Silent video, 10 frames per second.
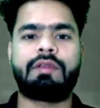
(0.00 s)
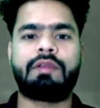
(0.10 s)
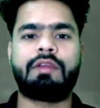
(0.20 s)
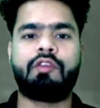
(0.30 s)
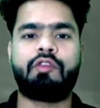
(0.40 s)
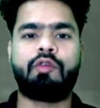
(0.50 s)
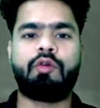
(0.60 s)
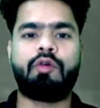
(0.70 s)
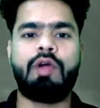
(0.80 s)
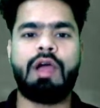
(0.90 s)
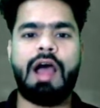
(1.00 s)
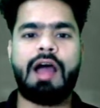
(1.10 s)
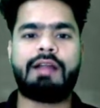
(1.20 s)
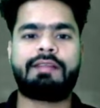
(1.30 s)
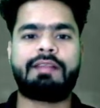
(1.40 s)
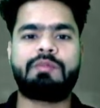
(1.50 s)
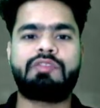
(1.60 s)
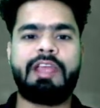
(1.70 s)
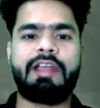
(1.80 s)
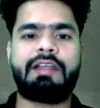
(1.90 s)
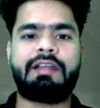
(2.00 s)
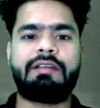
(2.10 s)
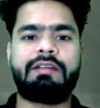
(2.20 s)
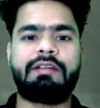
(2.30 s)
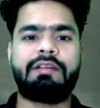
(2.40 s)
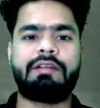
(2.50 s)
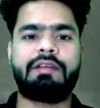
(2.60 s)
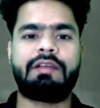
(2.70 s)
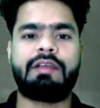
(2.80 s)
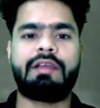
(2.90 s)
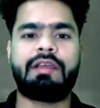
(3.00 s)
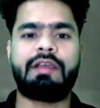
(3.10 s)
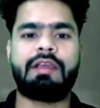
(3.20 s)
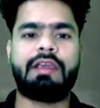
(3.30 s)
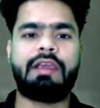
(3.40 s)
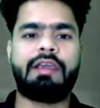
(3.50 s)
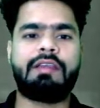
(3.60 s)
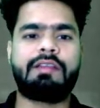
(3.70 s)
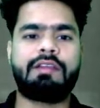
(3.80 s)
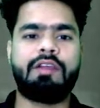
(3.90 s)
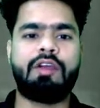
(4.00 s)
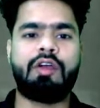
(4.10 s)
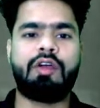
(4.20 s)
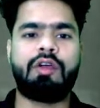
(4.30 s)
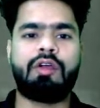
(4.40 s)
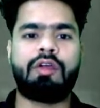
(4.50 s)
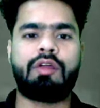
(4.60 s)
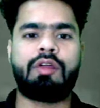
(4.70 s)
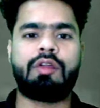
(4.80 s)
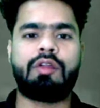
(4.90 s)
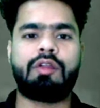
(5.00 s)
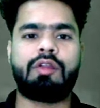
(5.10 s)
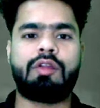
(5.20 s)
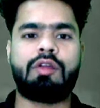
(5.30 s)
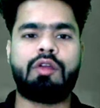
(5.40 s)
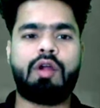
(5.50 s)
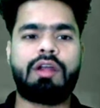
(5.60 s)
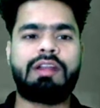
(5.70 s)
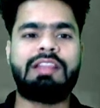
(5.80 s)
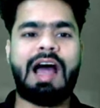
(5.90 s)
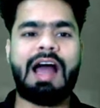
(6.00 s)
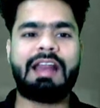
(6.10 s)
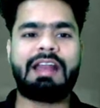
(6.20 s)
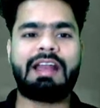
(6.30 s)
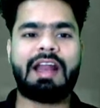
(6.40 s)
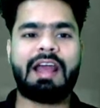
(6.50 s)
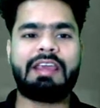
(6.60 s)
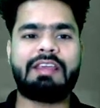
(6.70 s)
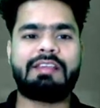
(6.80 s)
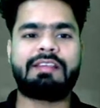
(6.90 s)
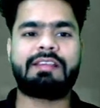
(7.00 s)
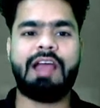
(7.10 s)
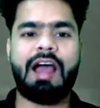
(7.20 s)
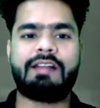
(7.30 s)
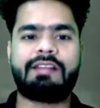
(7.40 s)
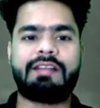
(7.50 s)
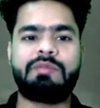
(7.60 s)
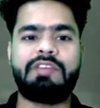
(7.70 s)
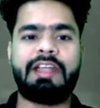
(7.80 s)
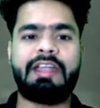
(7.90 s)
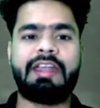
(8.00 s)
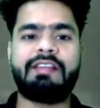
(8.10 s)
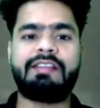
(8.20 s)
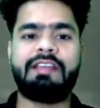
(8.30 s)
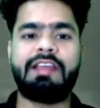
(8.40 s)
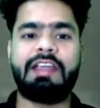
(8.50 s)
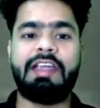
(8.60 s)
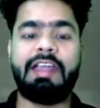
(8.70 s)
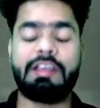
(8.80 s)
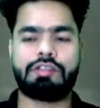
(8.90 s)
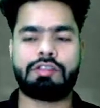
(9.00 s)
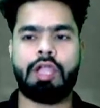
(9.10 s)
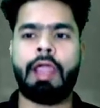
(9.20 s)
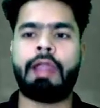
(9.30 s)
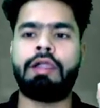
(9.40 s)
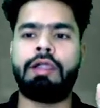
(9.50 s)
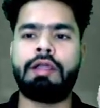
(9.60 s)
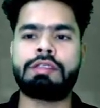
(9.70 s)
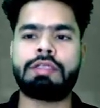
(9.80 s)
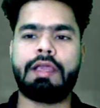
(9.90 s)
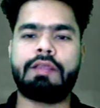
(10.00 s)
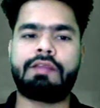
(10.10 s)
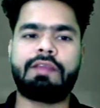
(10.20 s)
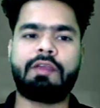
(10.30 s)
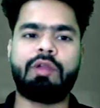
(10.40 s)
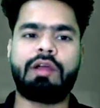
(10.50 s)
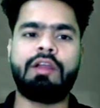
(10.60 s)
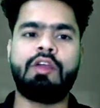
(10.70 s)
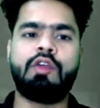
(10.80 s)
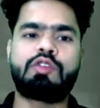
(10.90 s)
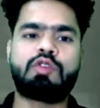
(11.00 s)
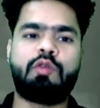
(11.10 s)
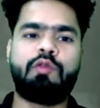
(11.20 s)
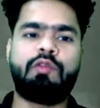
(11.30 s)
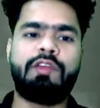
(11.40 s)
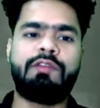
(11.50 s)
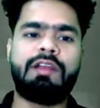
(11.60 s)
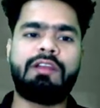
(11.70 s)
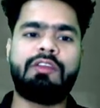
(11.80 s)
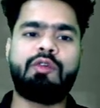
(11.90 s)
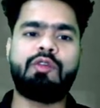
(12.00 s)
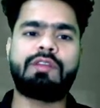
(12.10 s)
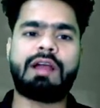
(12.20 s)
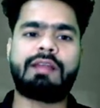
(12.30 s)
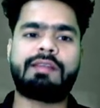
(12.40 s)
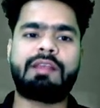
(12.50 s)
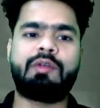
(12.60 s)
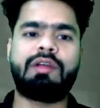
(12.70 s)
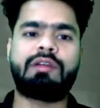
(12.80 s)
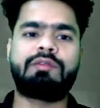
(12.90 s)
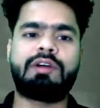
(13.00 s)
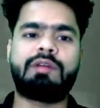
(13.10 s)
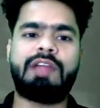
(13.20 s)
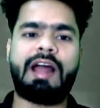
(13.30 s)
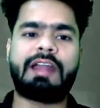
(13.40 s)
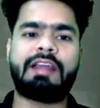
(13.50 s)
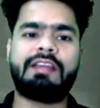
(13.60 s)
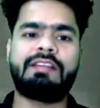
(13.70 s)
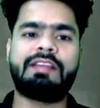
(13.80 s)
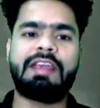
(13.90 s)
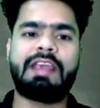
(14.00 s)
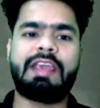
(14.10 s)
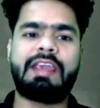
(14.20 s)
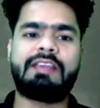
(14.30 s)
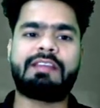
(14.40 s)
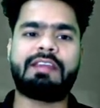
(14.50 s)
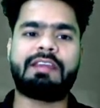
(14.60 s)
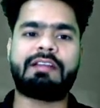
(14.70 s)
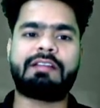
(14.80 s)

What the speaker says: So our subject is not dal and rice. Our subject is dish, and dish is singular, so we will use a singular verb, that is here.